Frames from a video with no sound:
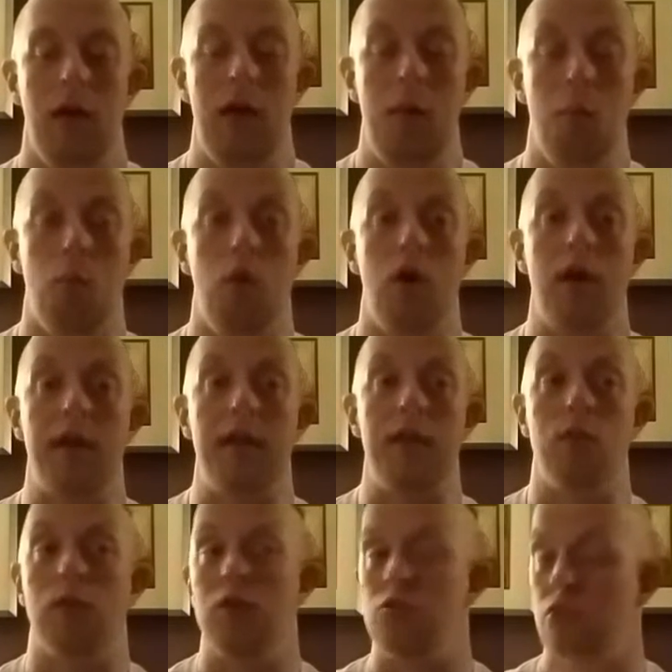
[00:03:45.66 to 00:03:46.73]
I'm
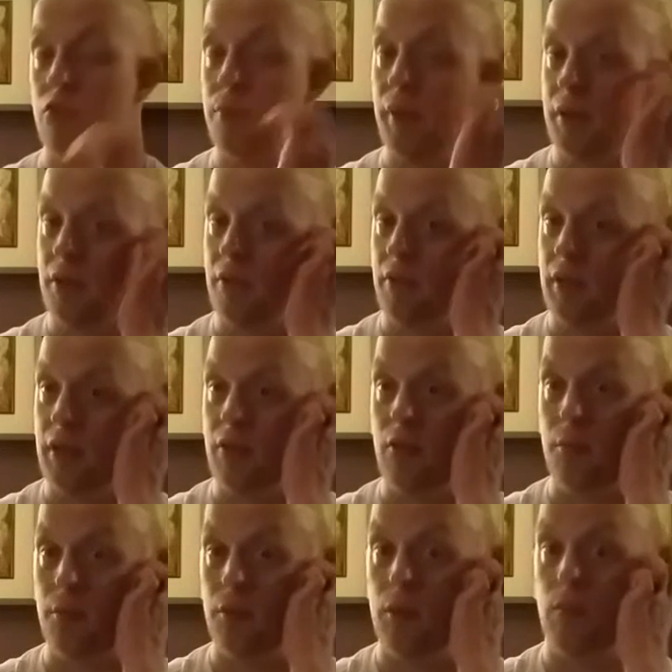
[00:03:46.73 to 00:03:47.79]
walking retrospectively to
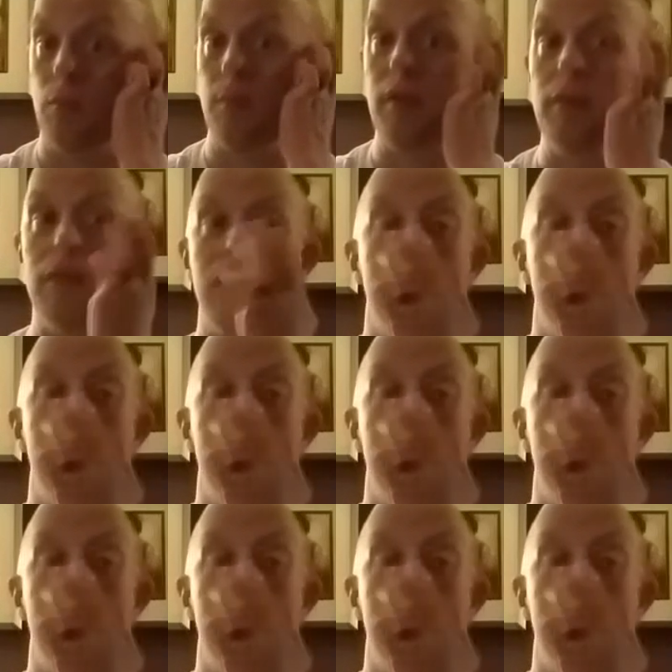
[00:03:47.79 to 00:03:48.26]
the point where people